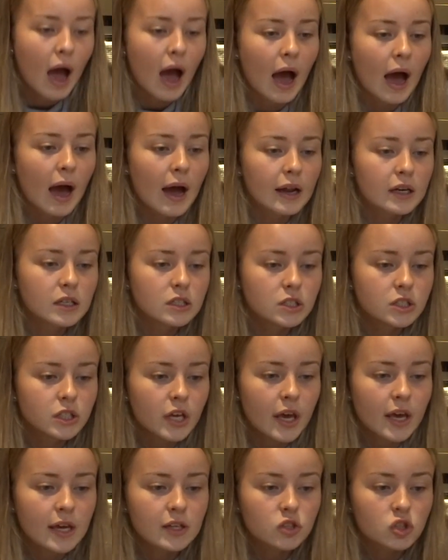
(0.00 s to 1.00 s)
And
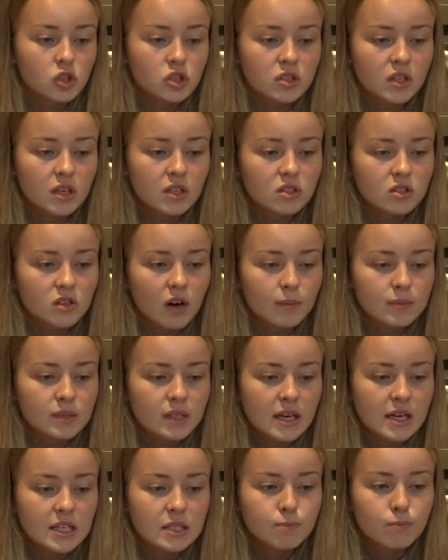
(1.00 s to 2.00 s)
it's just 60 grams
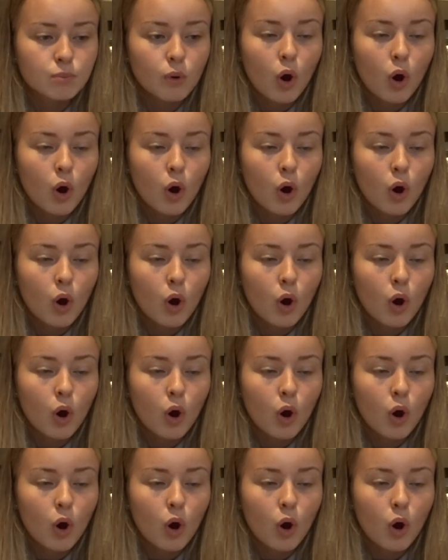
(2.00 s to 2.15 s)
of this,